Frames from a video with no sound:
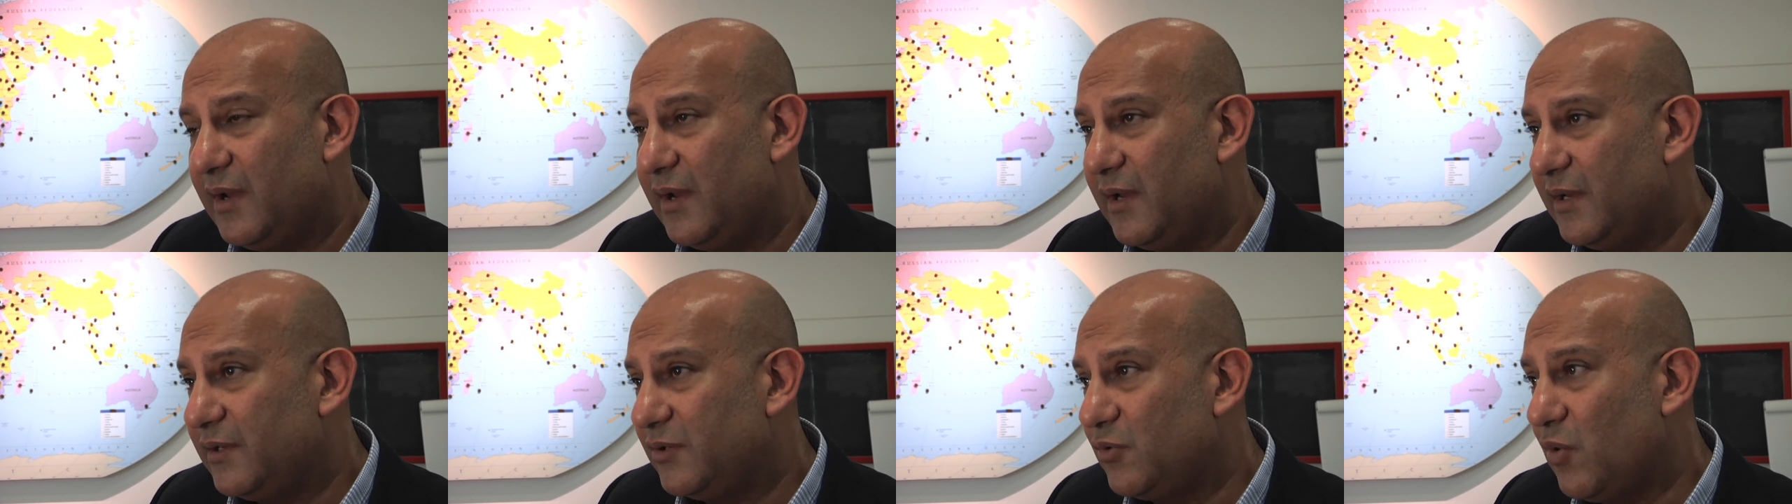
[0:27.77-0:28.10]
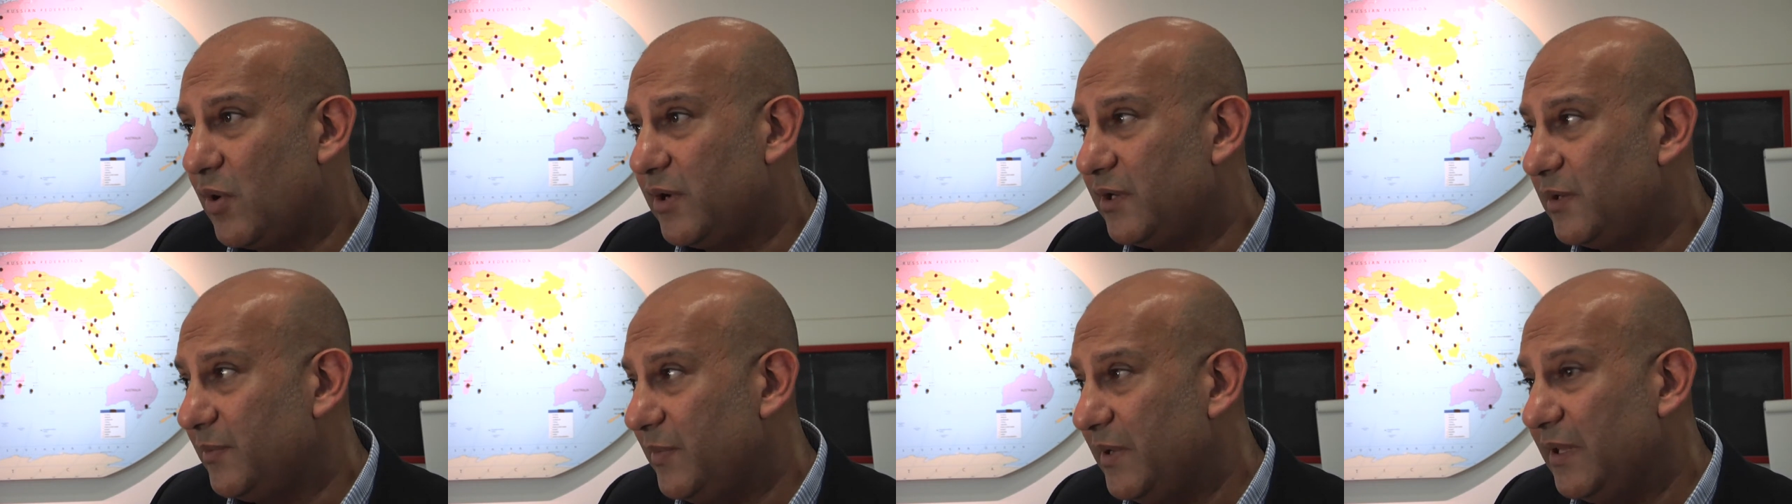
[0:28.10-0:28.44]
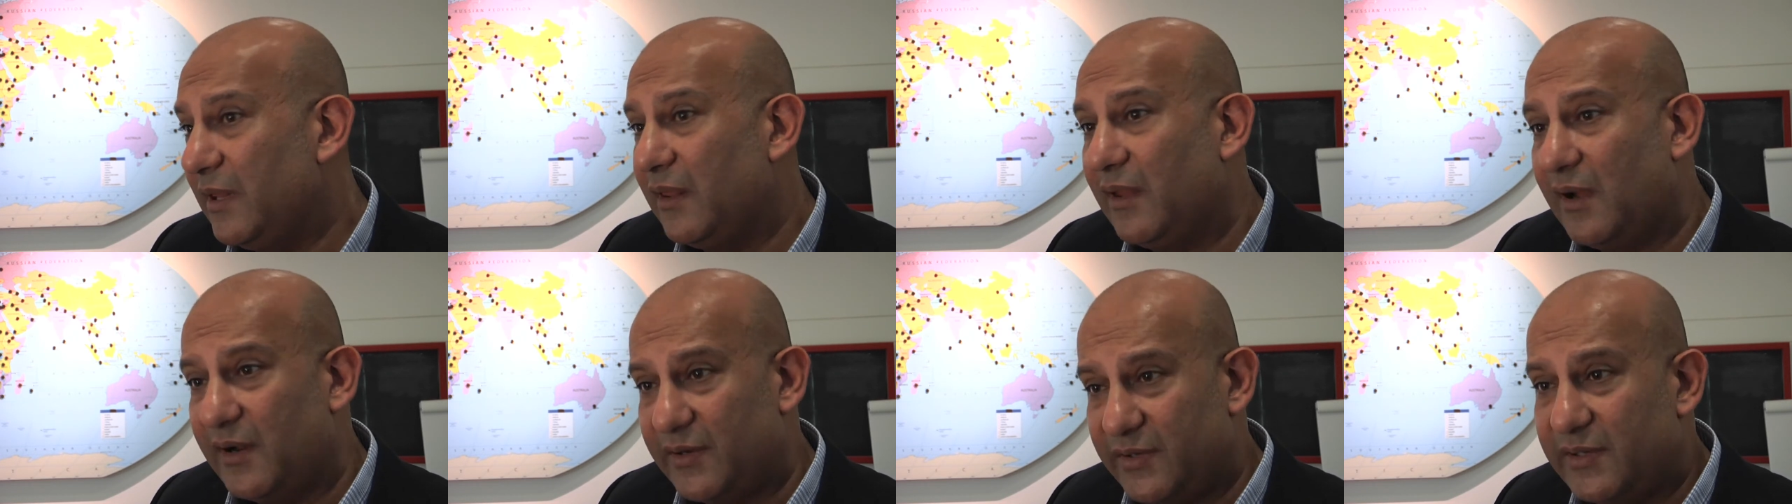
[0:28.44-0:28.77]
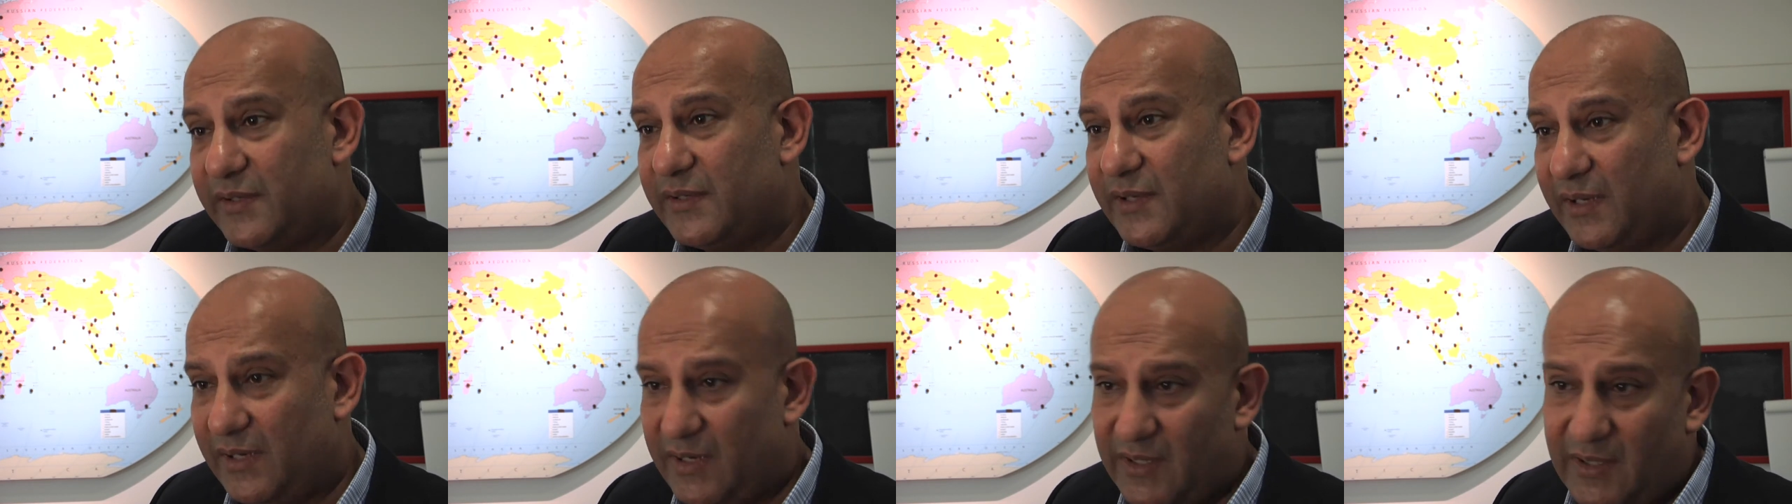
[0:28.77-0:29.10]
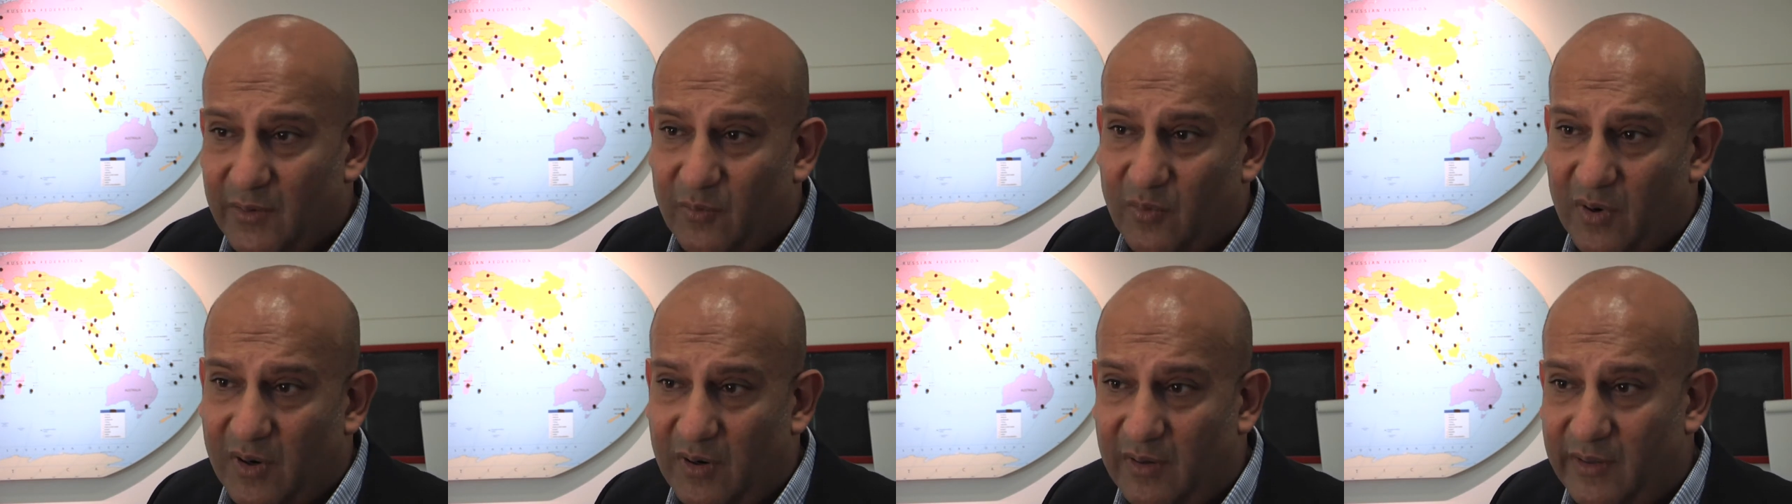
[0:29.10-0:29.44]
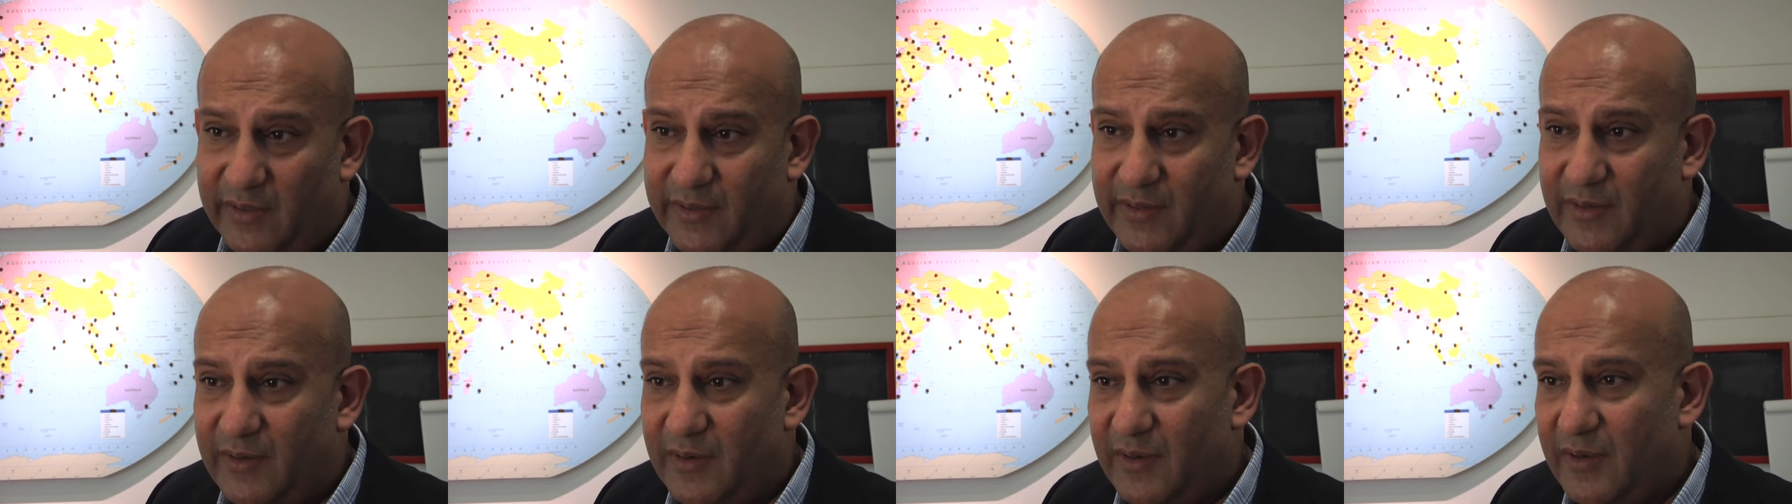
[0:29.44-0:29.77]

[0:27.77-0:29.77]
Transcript: is going to be the largest city in the world.